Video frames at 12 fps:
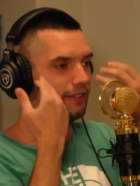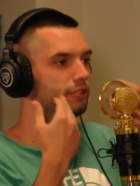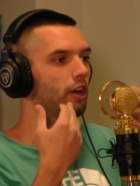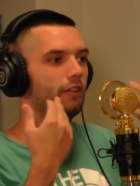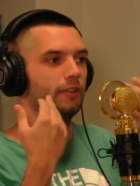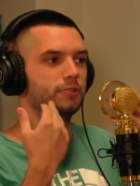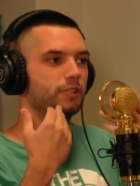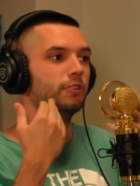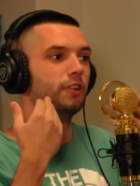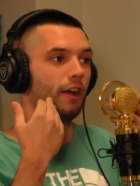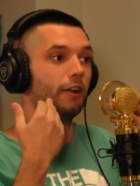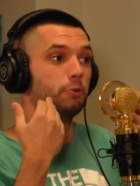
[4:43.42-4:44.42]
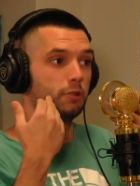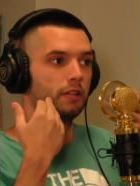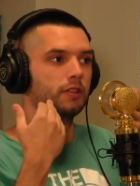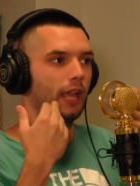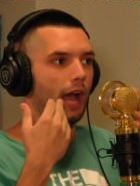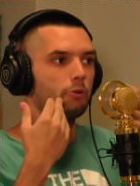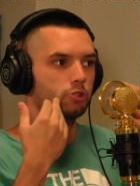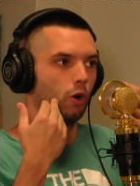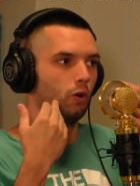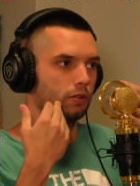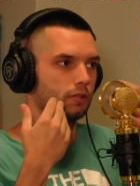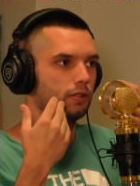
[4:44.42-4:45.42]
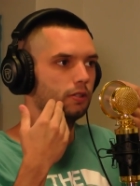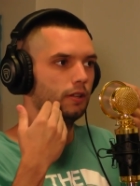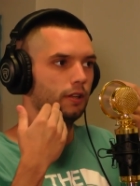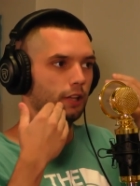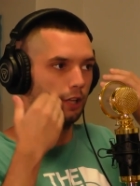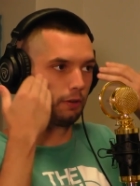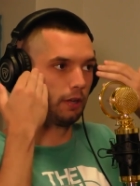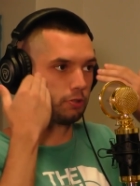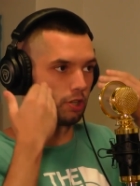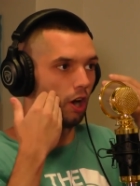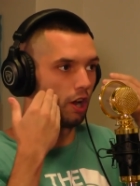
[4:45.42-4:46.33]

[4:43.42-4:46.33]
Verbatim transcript: no, it was a, no. It was, the guy was old. Like it was her husband.